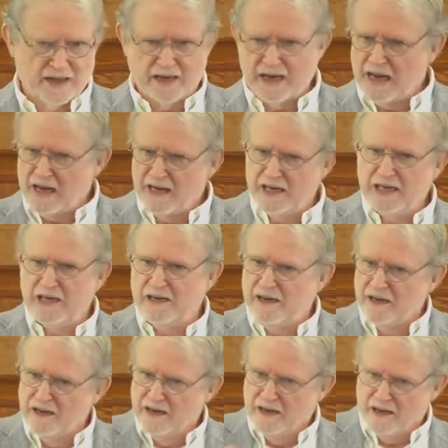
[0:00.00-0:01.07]
in
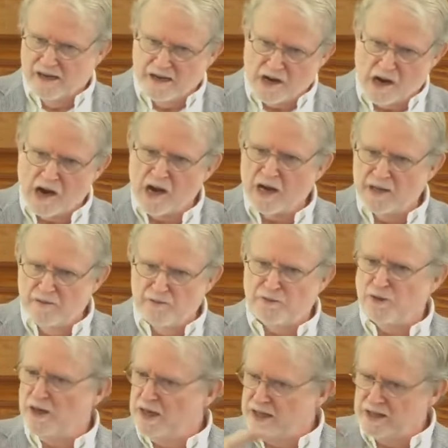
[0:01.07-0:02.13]
any
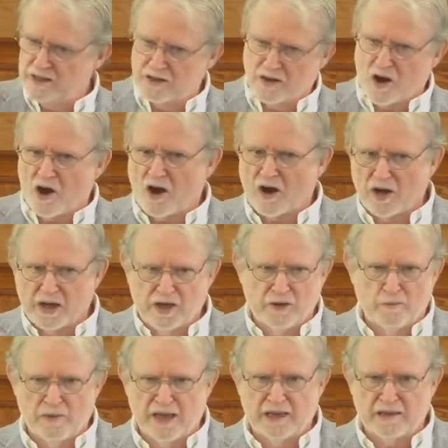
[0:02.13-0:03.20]
conflict,
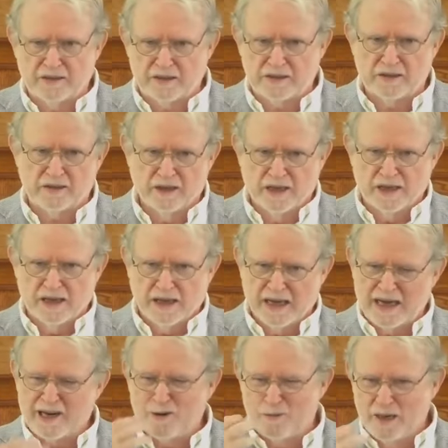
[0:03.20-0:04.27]
argument,
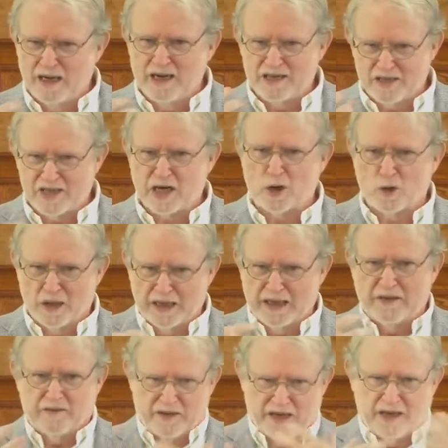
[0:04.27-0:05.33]
and I don't mean
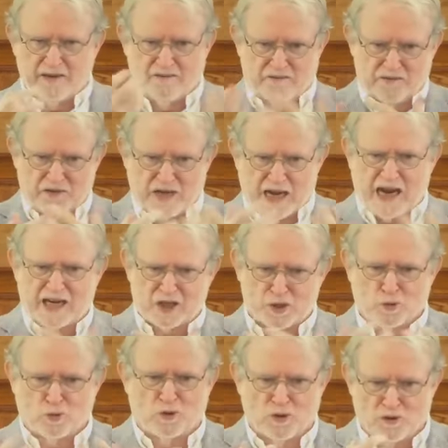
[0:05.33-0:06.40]
necessarily the
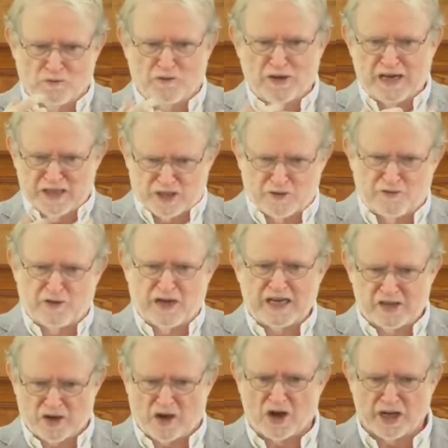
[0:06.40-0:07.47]
actual
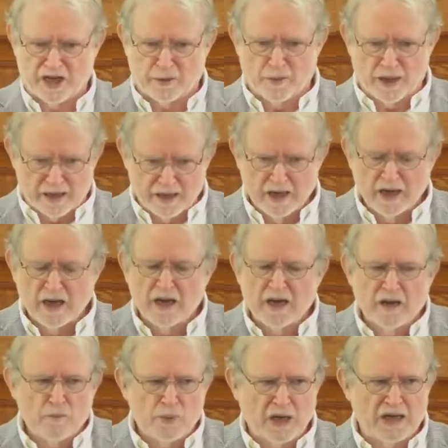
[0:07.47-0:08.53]
face-to-face argument,
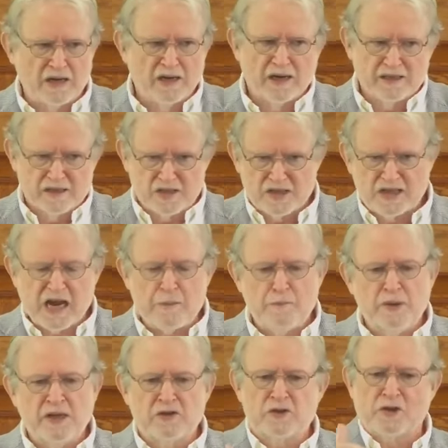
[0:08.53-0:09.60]
but
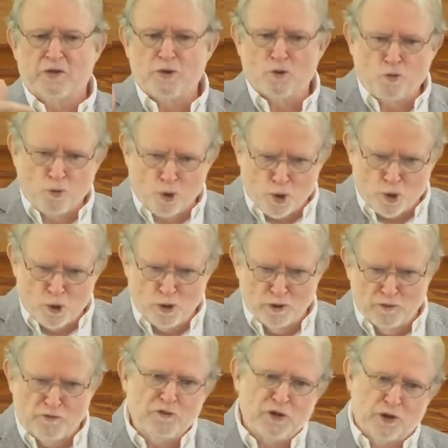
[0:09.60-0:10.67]
step into the
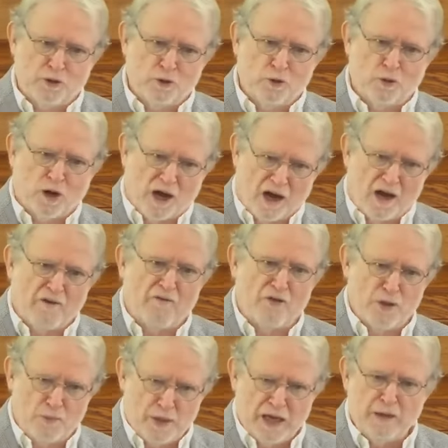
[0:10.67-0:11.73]
worldview
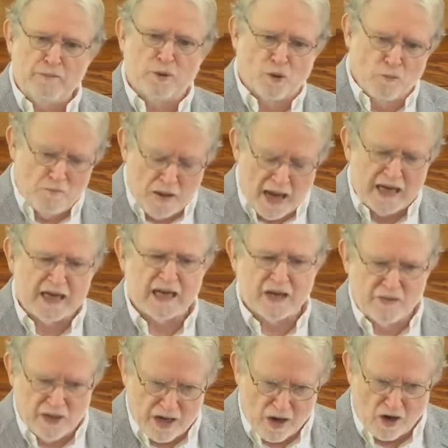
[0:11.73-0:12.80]
of the people
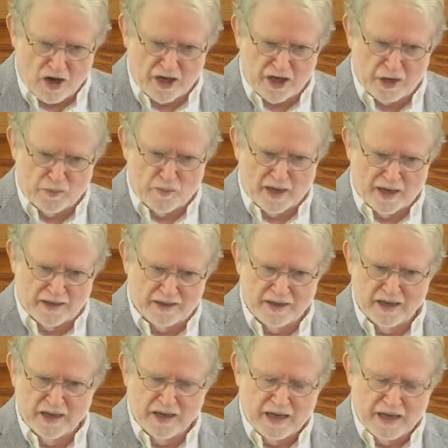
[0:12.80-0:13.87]
making the argument